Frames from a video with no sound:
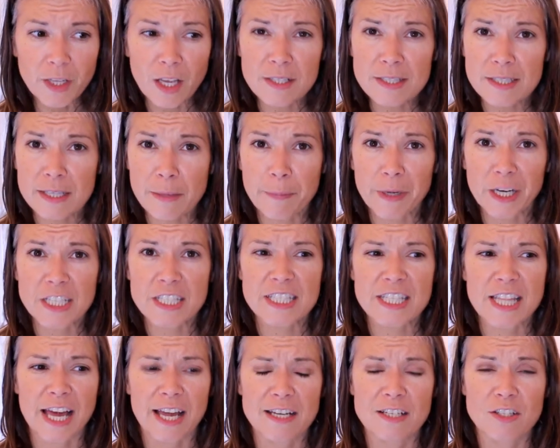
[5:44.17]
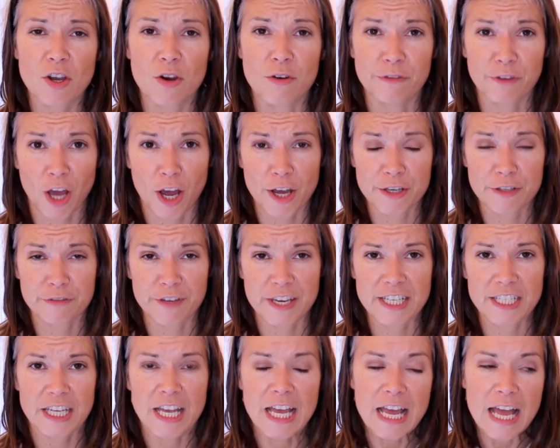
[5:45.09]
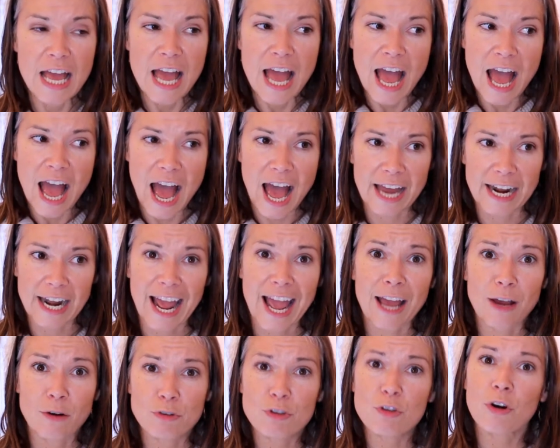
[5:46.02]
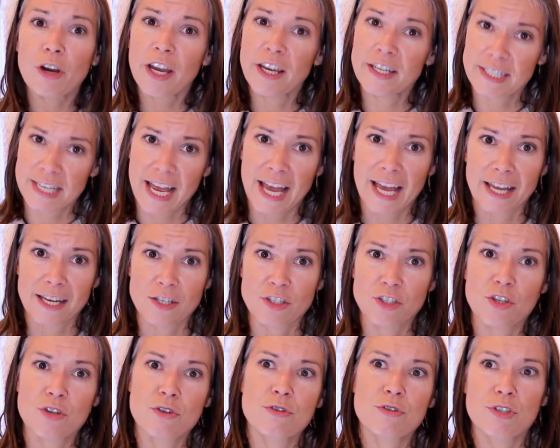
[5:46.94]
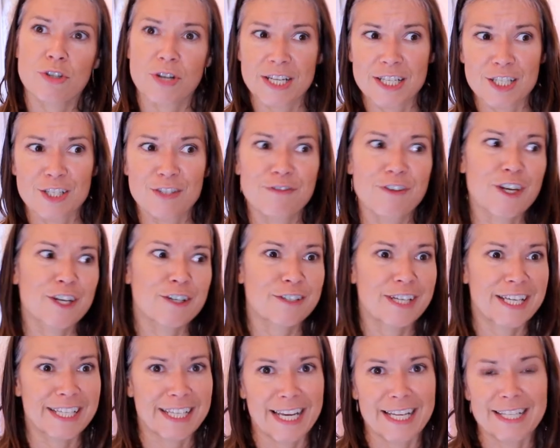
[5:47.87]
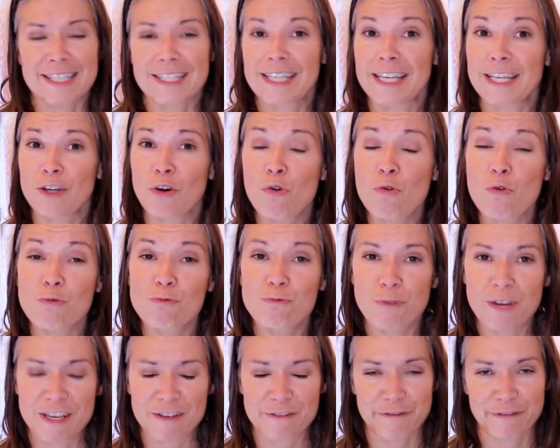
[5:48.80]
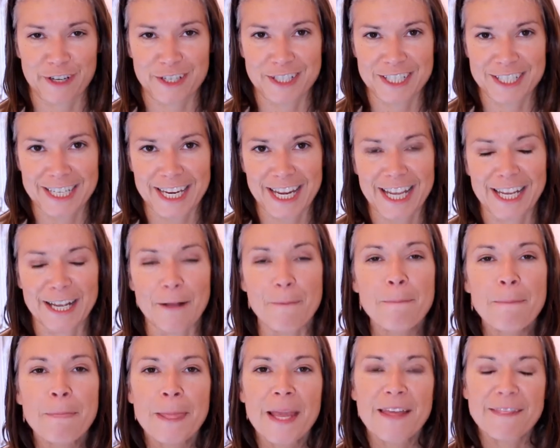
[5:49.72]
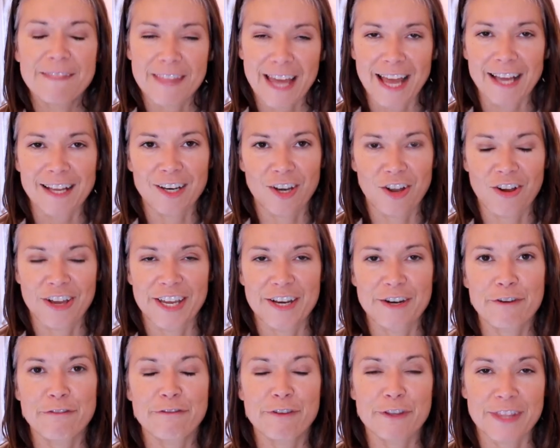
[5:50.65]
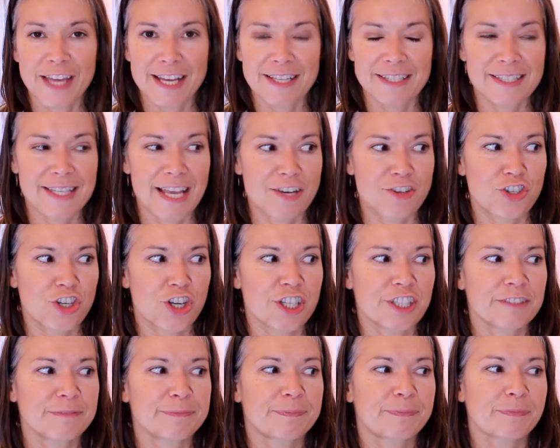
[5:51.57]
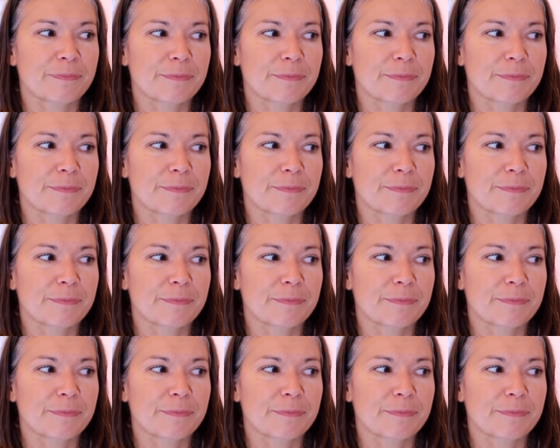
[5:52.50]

similar to that of COVID, and how you're going to handle transferring, cancelling or refunding that client for that session.